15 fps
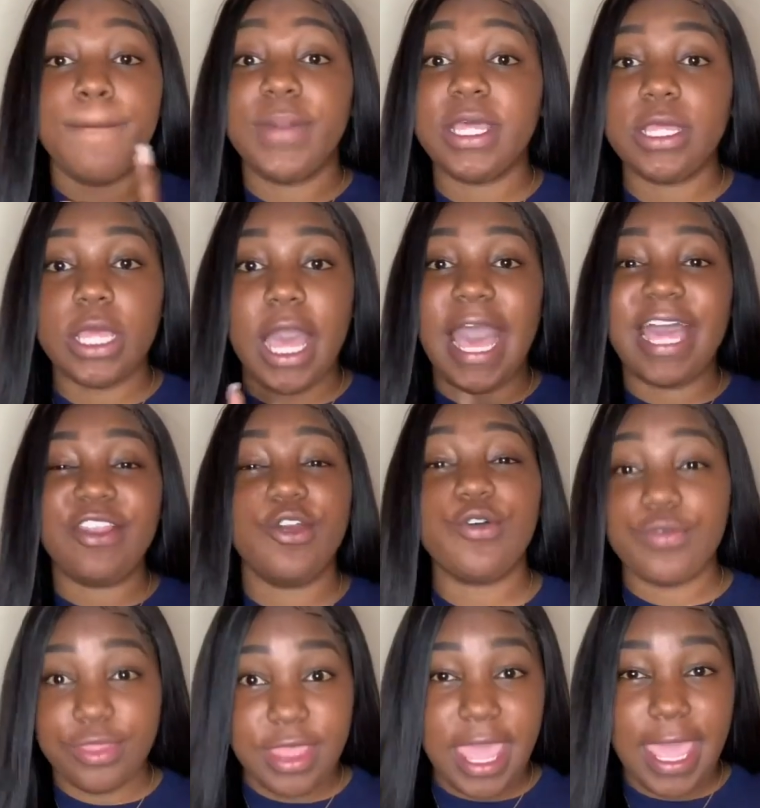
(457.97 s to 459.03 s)
but I
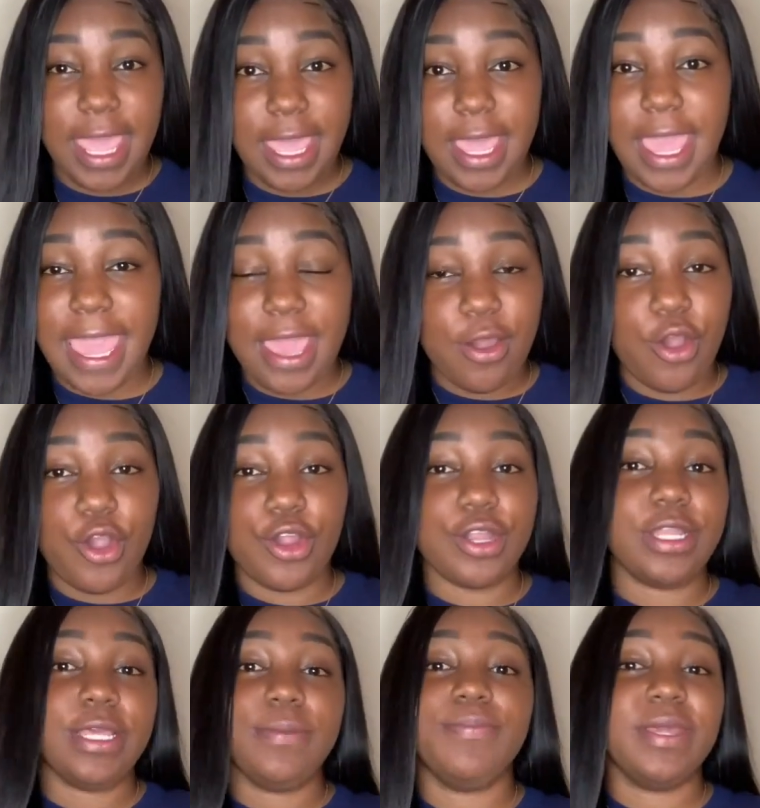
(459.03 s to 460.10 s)
know they had
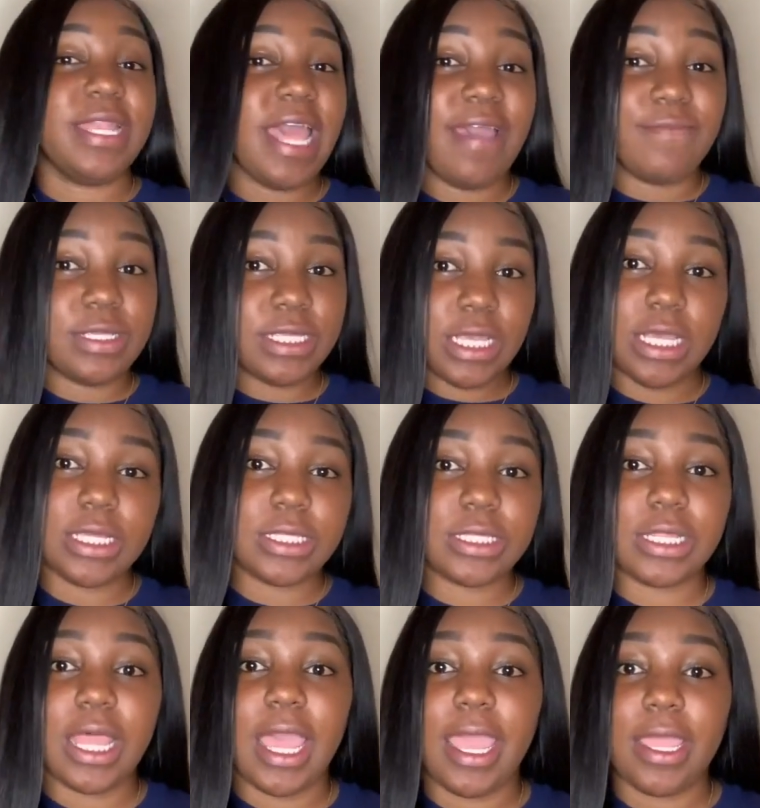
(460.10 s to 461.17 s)
already been having sex.
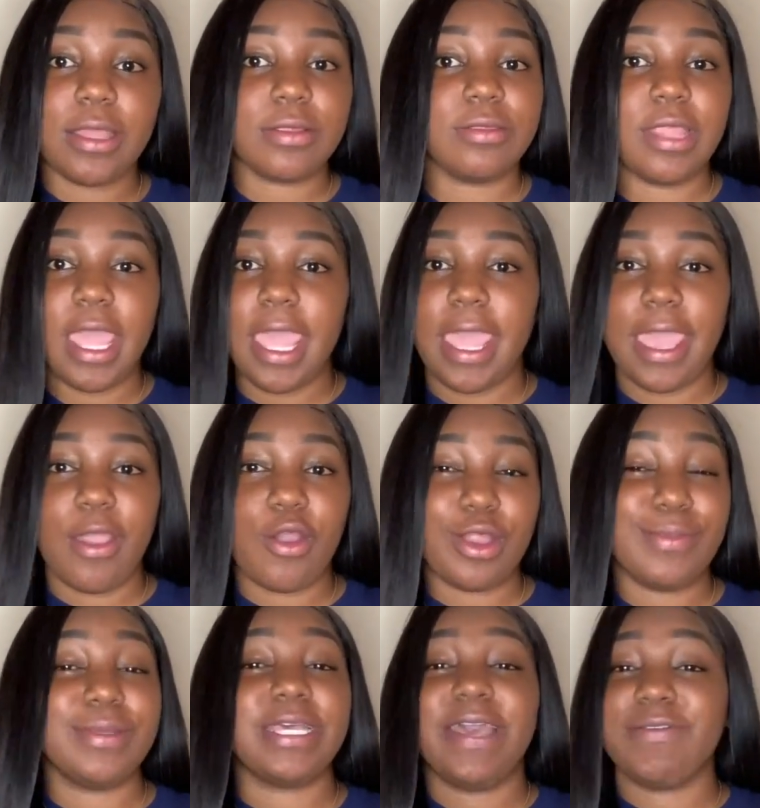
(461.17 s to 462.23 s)
Like they had
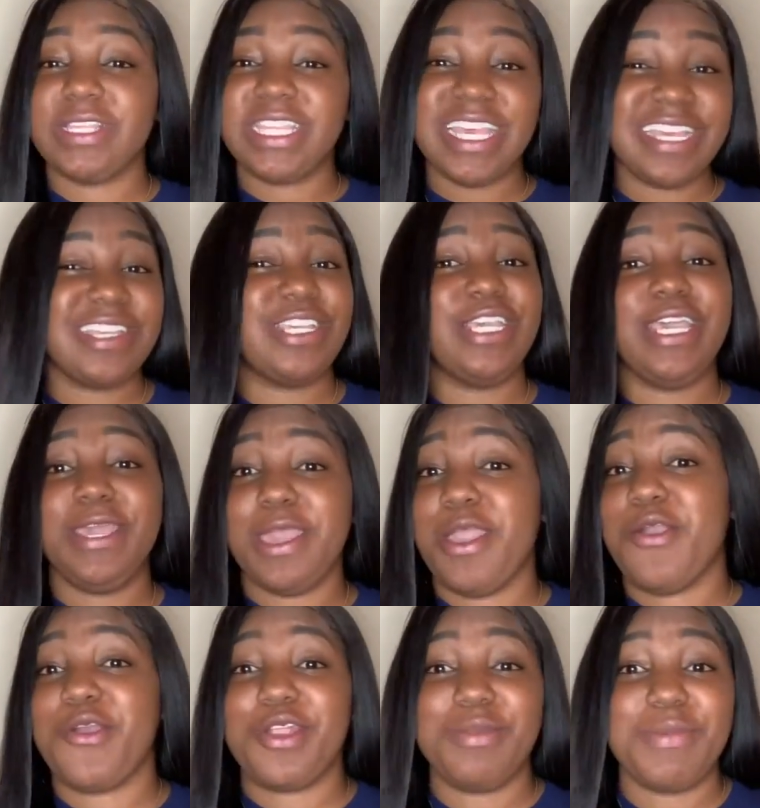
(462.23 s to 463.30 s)
already been having sex. She
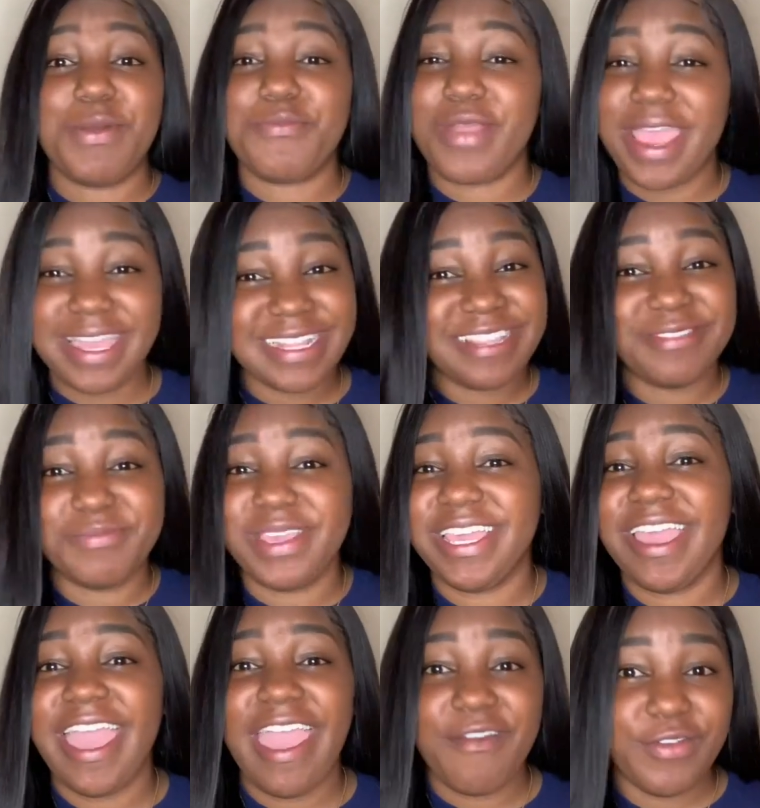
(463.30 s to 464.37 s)
had already been bragging to
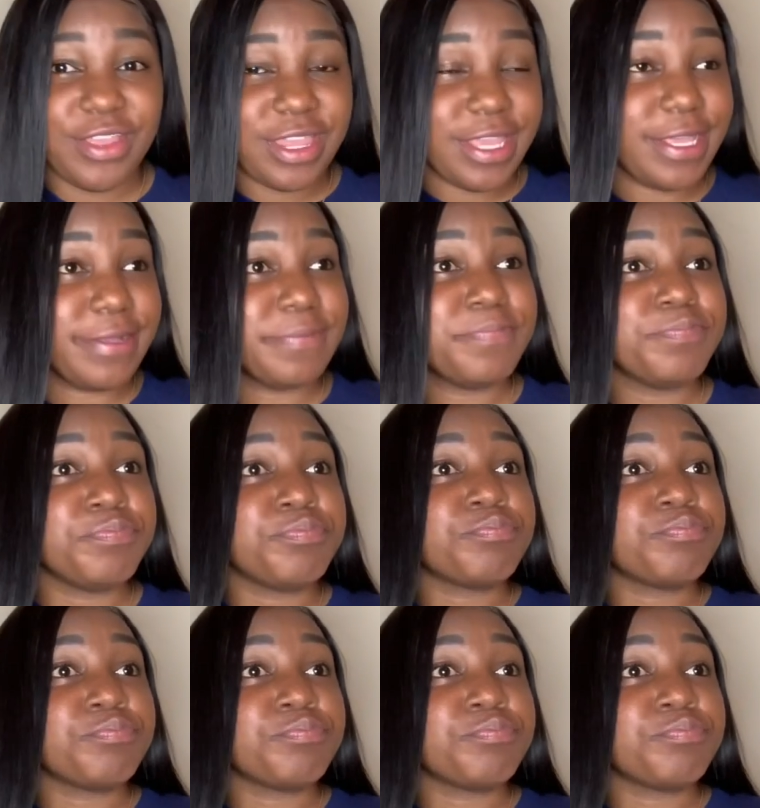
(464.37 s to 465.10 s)
me, everything.